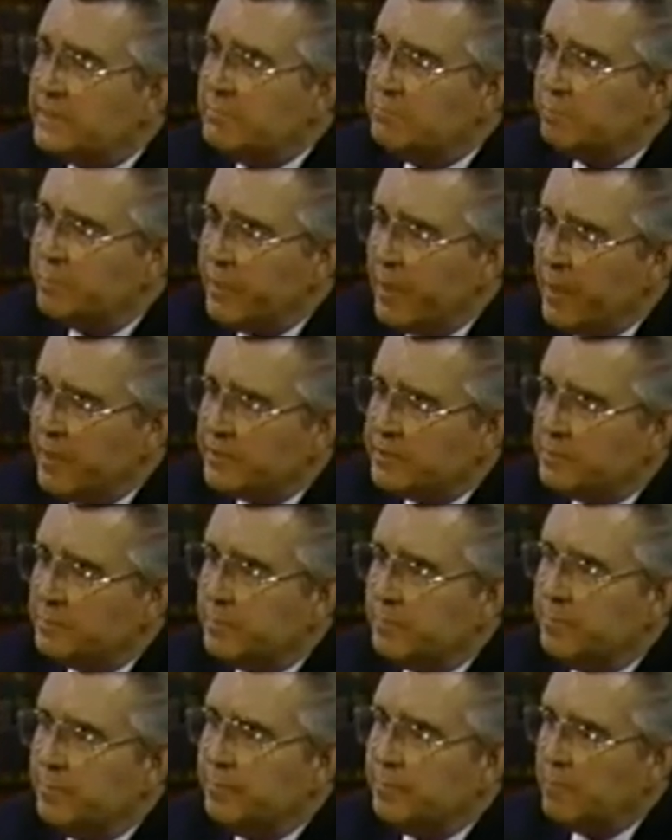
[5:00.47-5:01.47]
It's
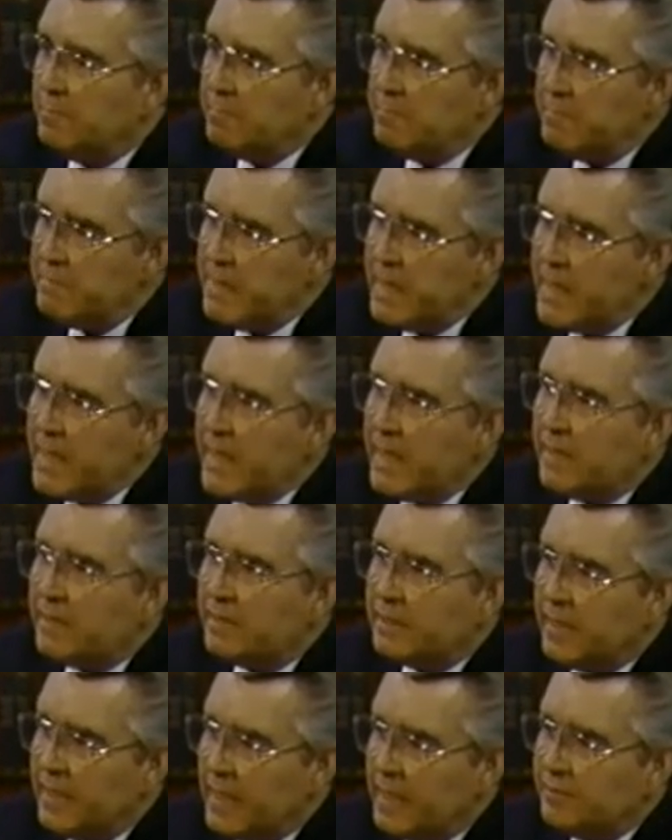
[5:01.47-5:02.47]
impossible for
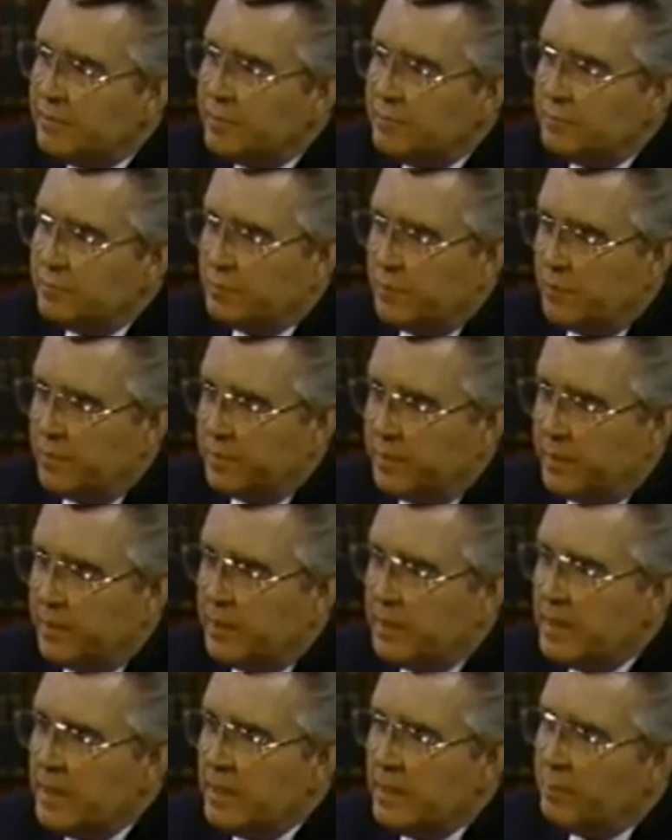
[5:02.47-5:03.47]
man to have a
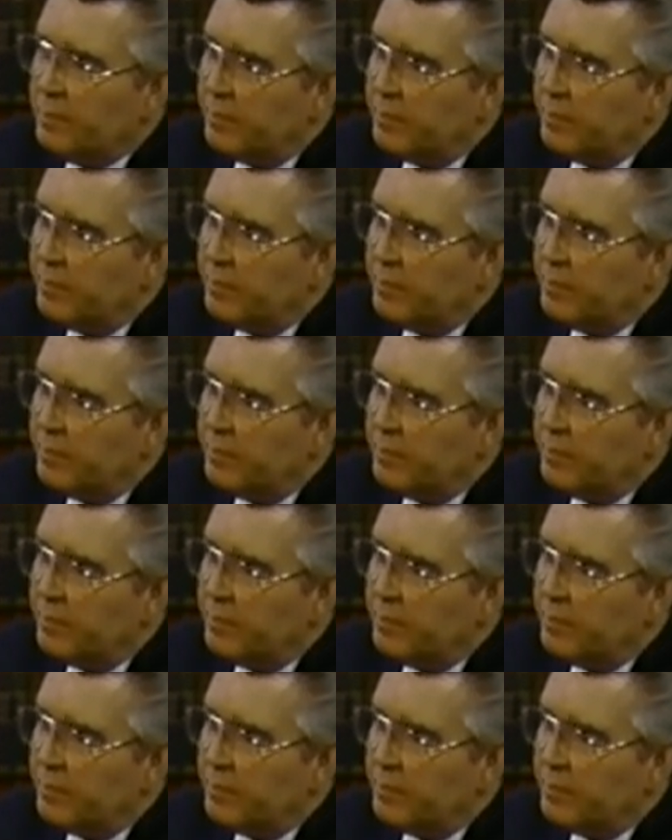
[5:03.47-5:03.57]
utopia